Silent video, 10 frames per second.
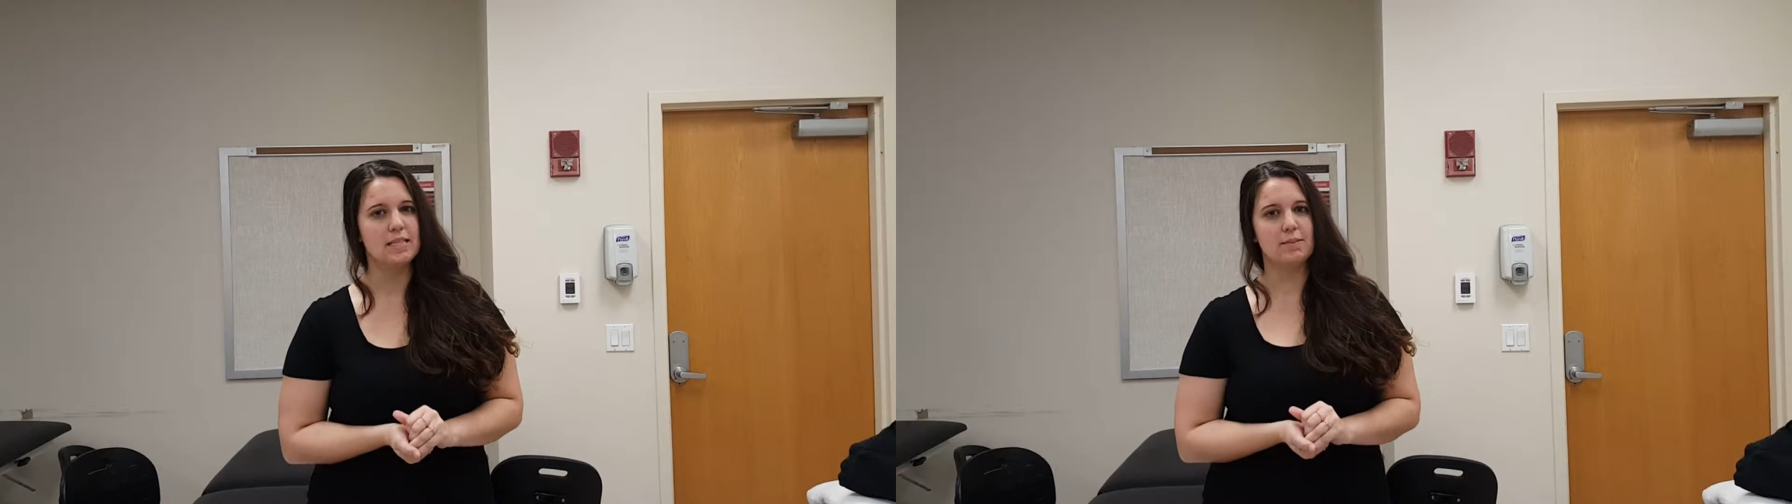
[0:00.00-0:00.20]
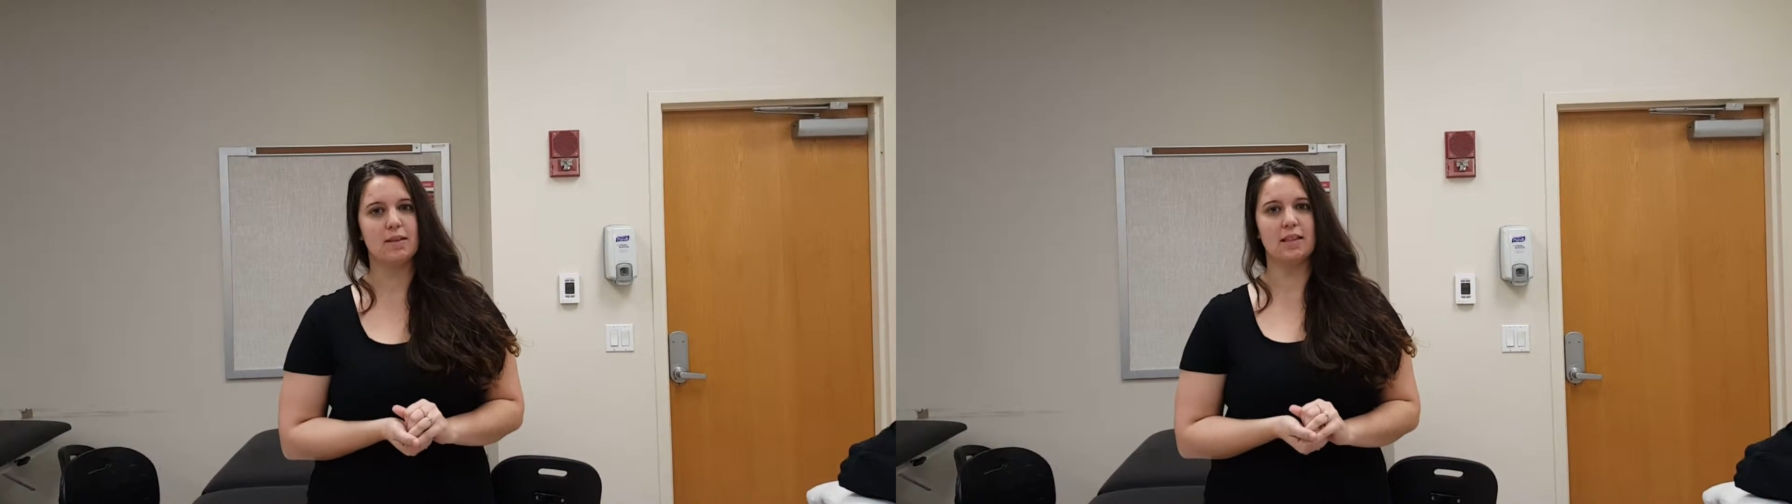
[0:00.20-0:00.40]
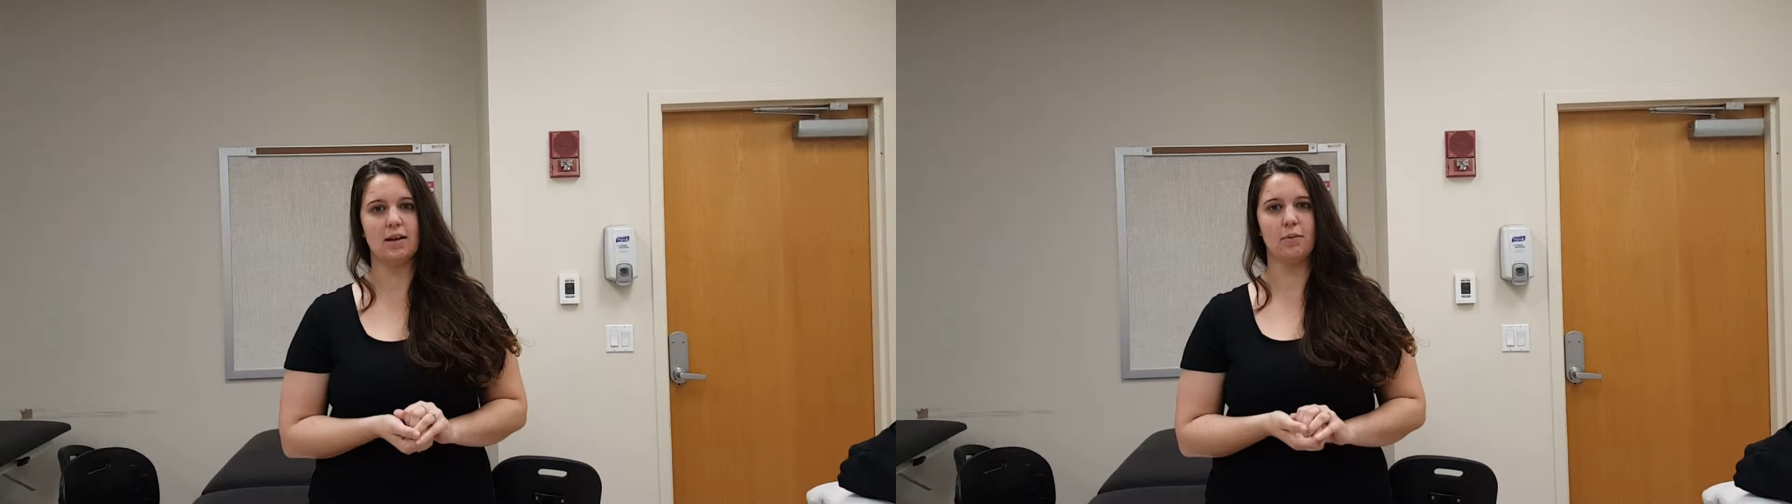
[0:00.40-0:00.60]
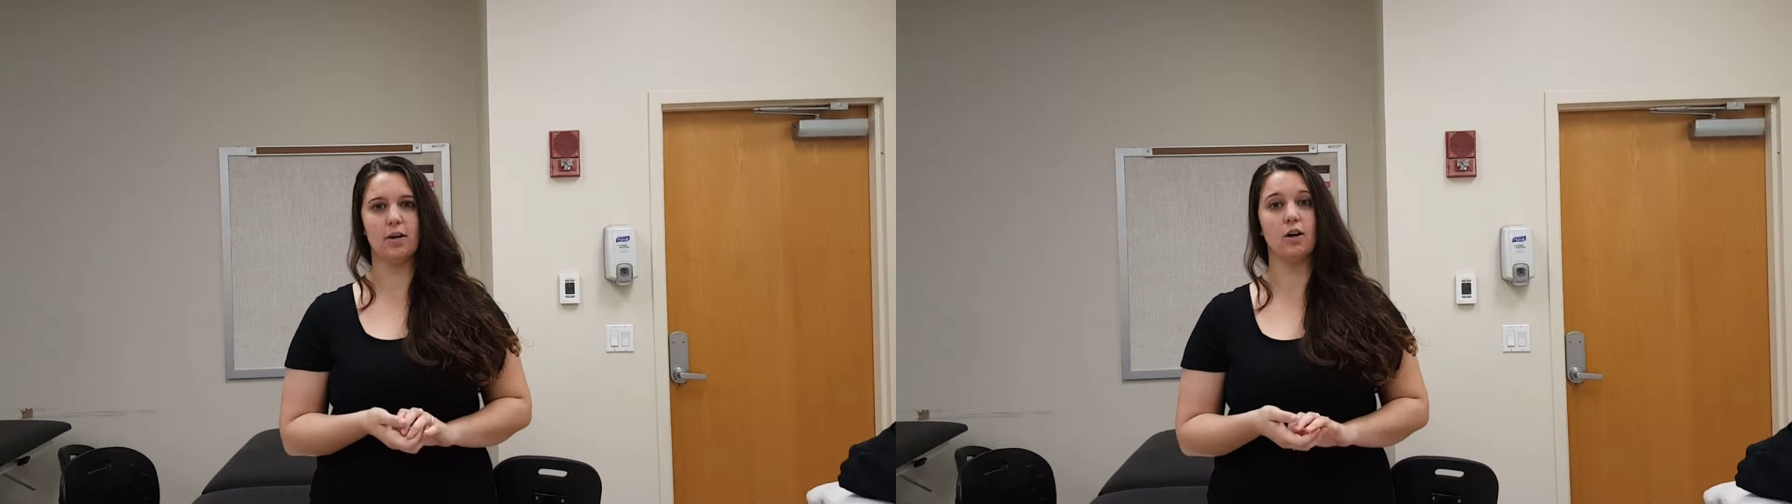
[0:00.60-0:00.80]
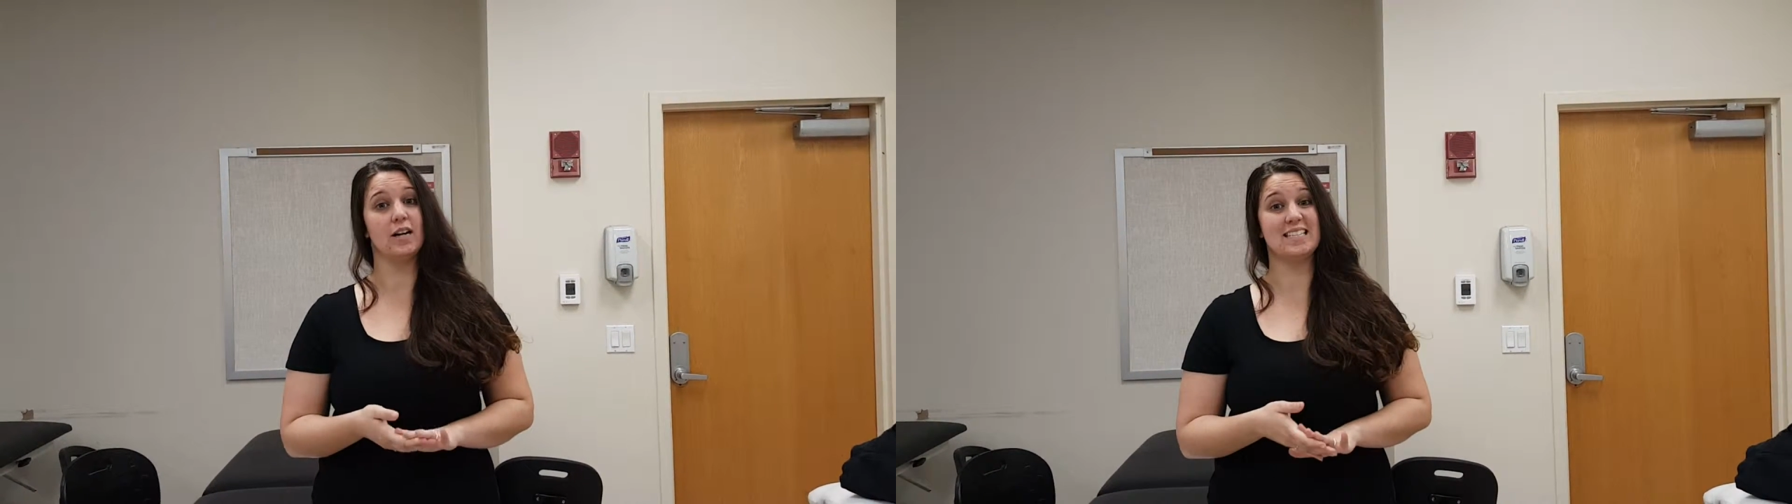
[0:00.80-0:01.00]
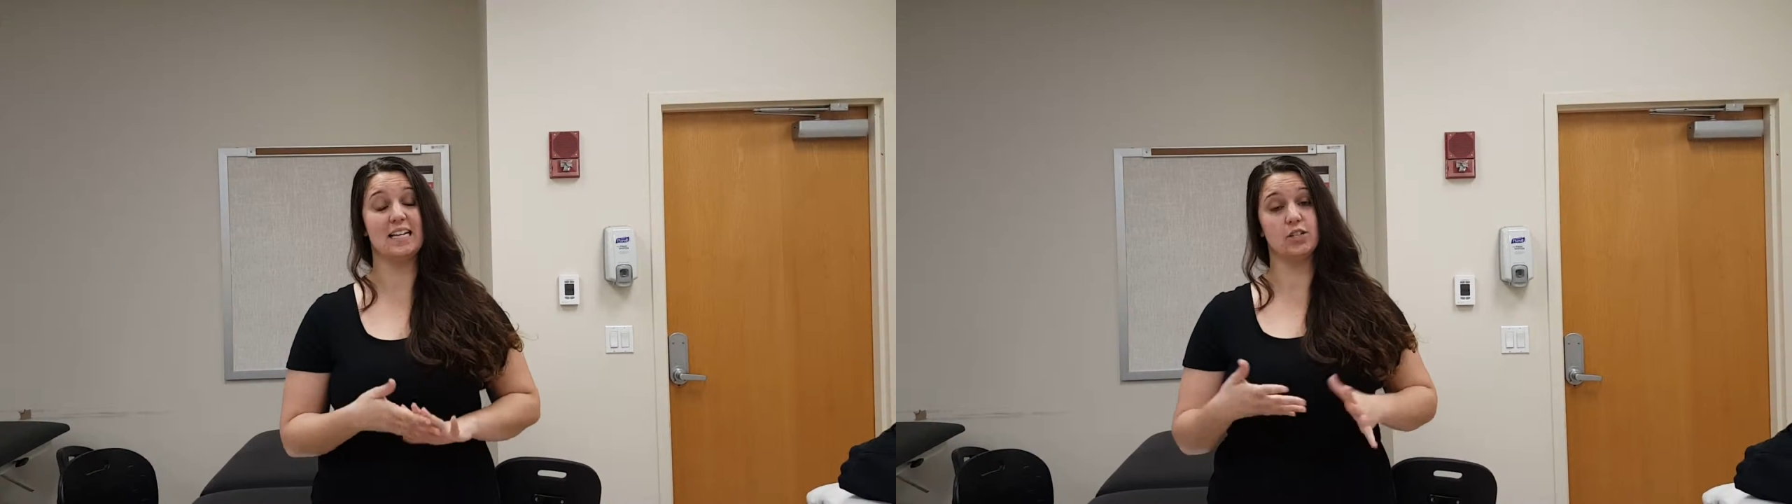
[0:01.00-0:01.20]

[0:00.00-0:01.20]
something that would cause that